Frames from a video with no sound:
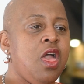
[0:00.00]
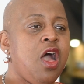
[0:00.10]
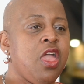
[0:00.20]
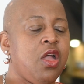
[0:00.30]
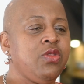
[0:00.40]

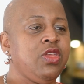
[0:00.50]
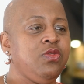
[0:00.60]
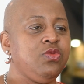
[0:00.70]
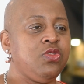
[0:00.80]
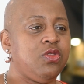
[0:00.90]
I
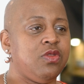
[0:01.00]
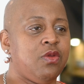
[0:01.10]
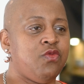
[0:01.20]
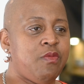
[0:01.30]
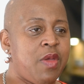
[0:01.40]
only
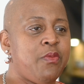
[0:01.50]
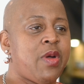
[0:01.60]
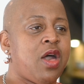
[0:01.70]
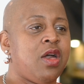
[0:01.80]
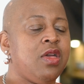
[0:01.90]

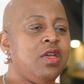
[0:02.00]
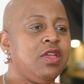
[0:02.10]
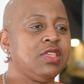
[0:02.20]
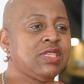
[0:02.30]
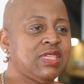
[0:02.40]
remember
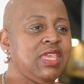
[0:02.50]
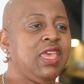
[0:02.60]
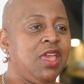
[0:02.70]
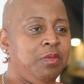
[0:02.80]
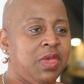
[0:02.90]

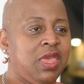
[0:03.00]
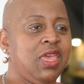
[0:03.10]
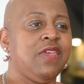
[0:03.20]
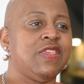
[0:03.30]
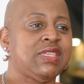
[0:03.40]
seeing me
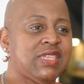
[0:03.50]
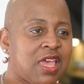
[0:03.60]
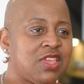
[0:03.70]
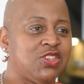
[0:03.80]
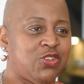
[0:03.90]
in the
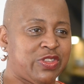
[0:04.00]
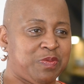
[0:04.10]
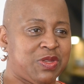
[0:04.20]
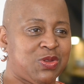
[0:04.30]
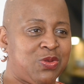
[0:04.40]
second
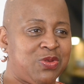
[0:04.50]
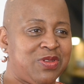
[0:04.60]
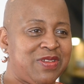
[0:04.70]
hospital.